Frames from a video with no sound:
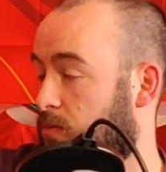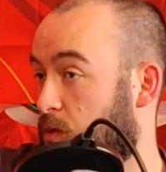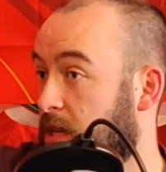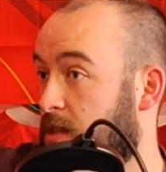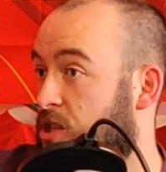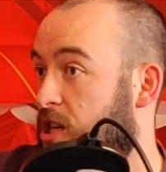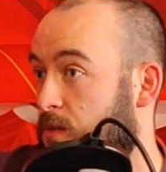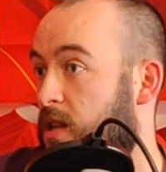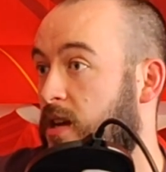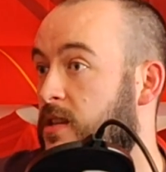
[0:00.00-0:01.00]
We need to
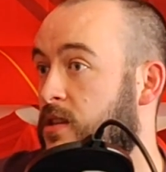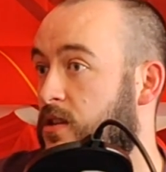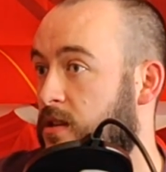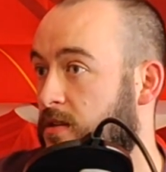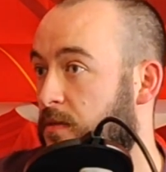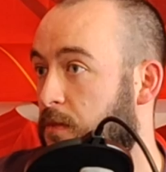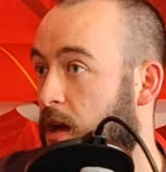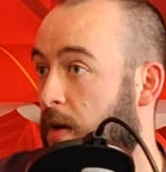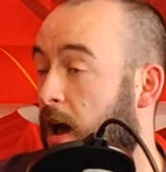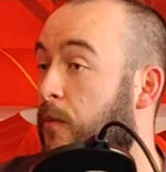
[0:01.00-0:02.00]
strike while iron's hot, and yeah,
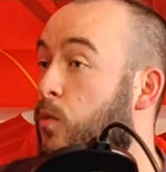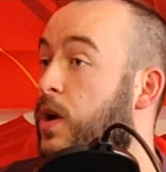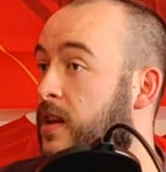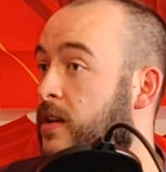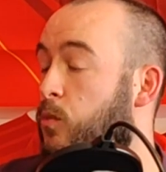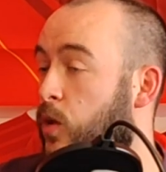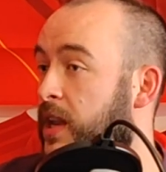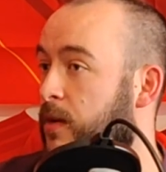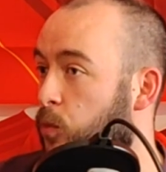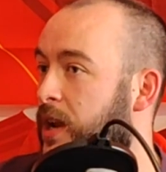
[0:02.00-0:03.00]
I, am winning,
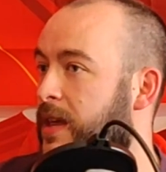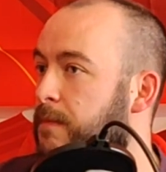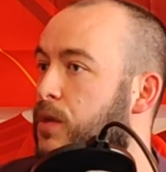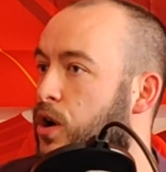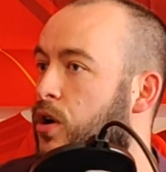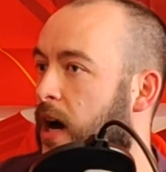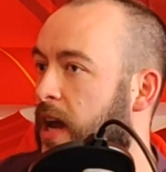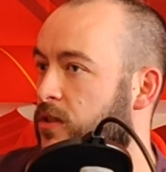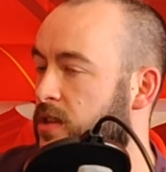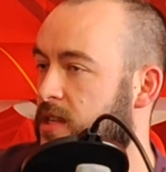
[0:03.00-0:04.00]
winning, winning more.
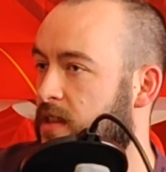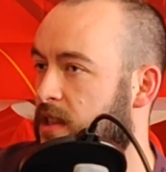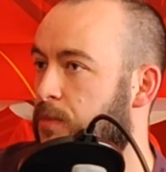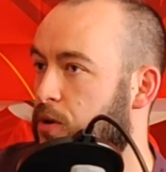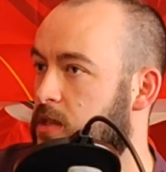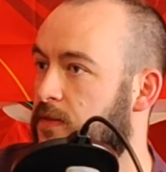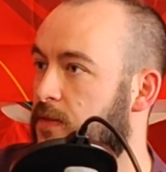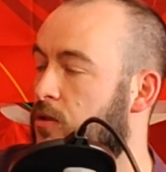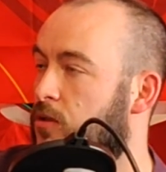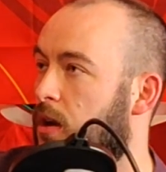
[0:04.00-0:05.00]
I understand that point yeah. of
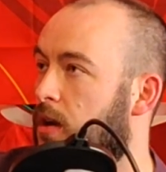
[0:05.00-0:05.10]
view.